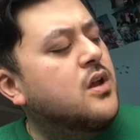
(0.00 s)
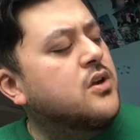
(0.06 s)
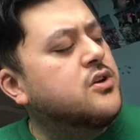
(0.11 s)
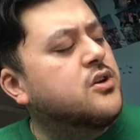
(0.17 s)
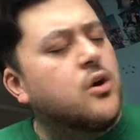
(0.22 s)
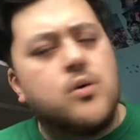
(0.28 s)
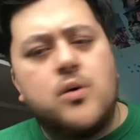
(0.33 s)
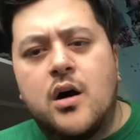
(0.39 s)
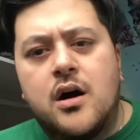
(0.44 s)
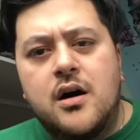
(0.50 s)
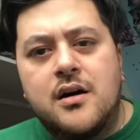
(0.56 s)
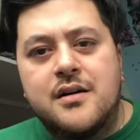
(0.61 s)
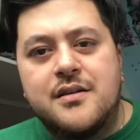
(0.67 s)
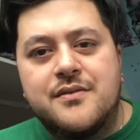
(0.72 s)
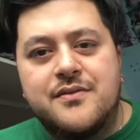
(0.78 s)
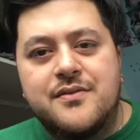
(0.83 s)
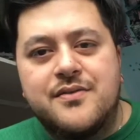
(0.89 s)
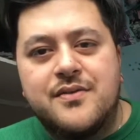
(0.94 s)

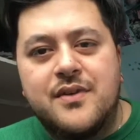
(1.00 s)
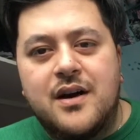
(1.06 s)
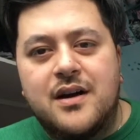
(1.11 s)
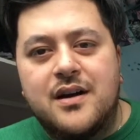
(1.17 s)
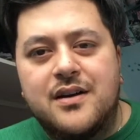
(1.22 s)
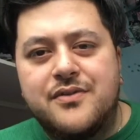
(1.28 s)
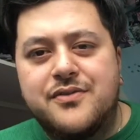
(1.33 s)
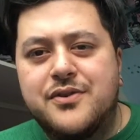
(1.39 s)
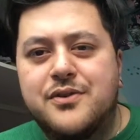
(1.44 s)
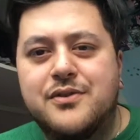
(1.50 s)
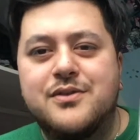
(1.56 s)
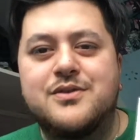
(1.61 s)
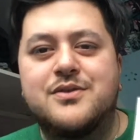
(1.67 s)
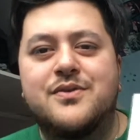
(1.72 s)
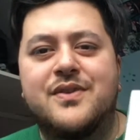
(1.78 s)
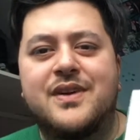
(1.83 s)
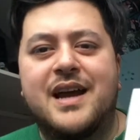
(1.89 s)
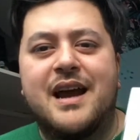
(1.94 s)
Gohan fused
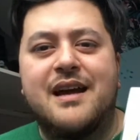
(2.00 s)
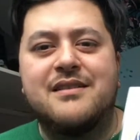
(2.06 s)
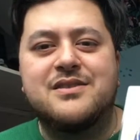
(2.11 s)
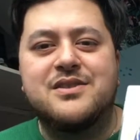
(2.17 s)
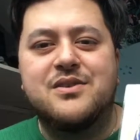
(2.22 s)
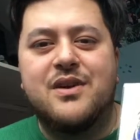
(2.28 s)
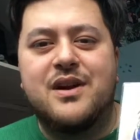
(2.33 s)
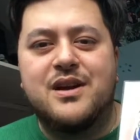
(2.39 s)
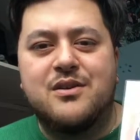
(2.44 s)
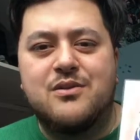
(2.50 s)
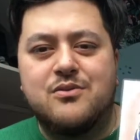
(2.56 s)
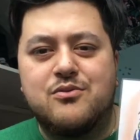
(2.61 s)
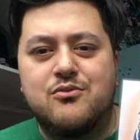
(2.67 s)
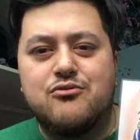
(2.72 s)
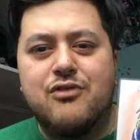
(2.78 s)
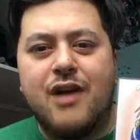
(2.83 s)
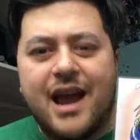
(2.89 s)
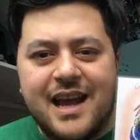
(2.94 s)
with a character I called
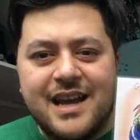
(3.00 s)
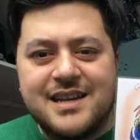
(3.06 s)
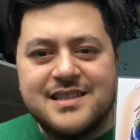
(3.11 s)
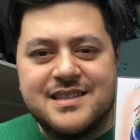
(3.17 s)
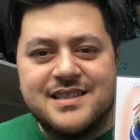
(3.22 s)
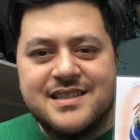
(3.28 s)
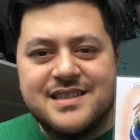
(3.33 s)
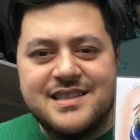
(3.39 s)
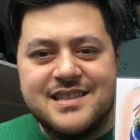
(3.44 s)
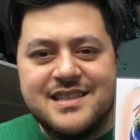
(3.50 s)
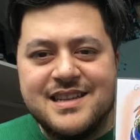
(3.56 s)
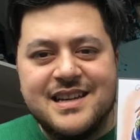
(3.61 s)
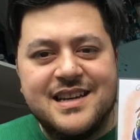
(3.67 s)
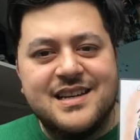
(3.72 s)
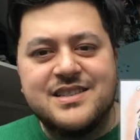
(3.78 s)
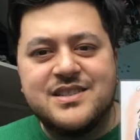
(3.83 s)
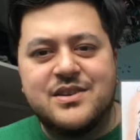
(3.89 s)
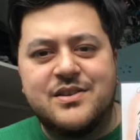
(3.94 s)
Rax.
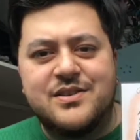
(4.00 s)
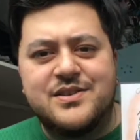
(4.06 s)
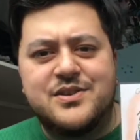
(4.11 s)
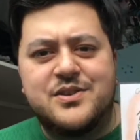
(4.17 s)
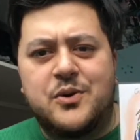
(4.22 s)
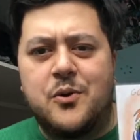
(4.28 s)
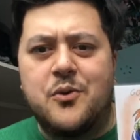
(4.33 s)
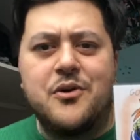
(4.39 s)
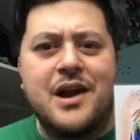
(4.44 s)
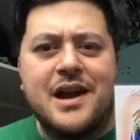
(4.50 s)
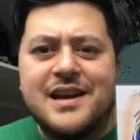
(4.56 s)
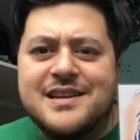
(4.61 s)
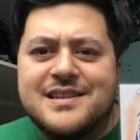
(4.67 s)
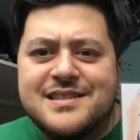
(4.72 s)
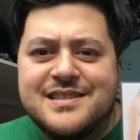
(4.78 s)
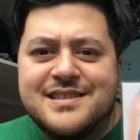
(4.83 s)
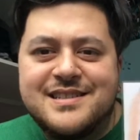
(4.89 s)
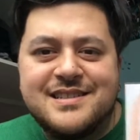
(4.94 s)
So it's
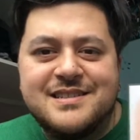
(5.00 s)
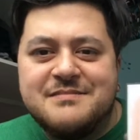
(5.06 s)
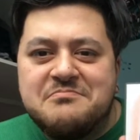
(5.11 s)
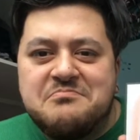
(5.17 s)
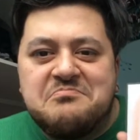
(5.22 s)
Gorax.